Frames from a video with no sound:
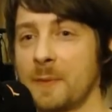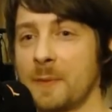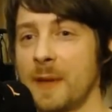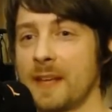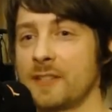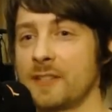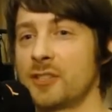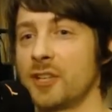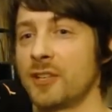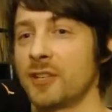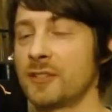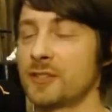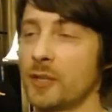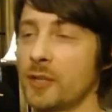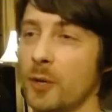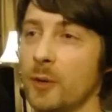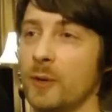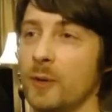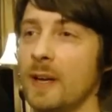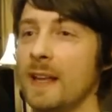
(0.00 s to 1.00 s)
Yeah.
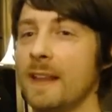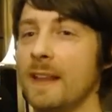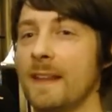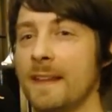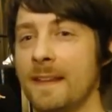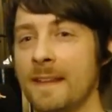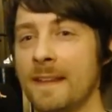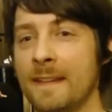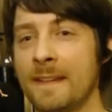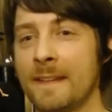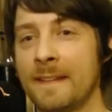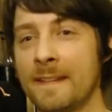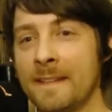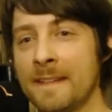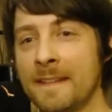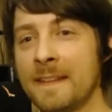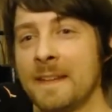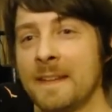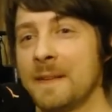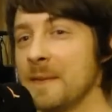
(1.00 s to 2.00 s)
But for me, it was just the
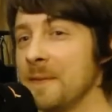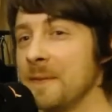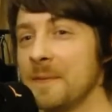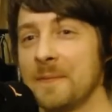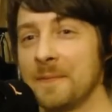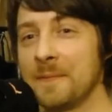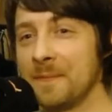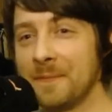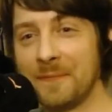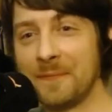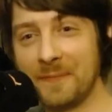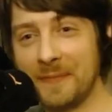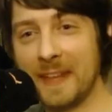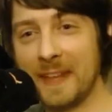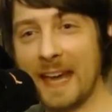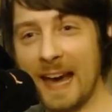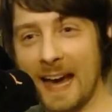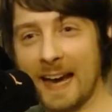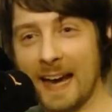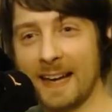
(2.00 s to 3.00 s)
music, like the overall
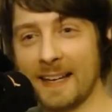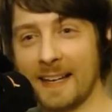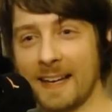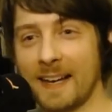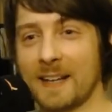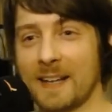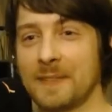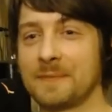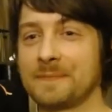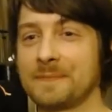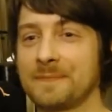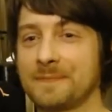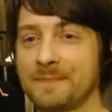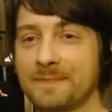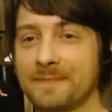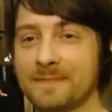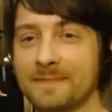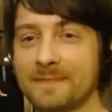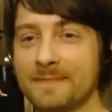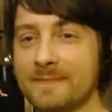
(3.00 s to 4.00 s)
music, and for you, is the
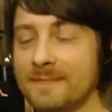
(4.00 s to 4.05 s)
melody.